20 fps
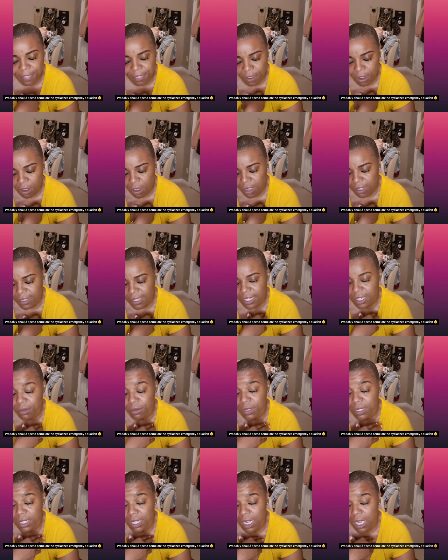thought that
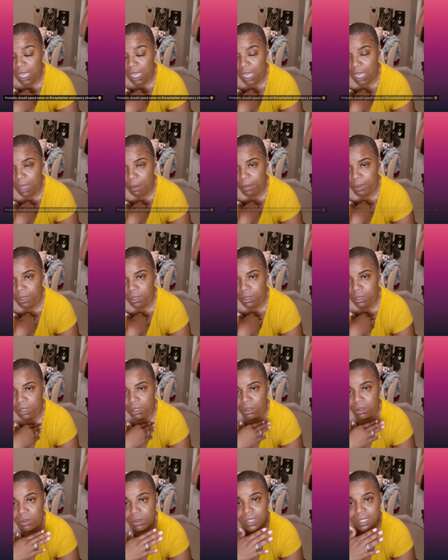it was a
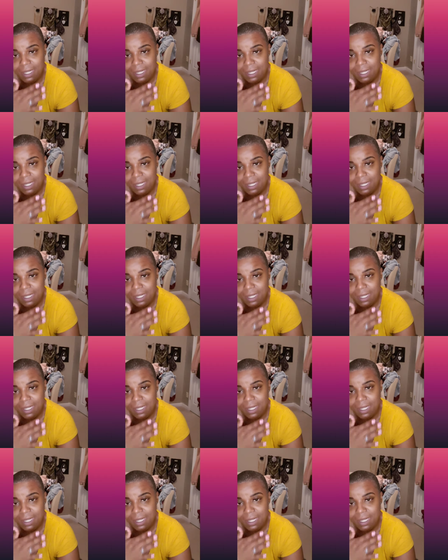comical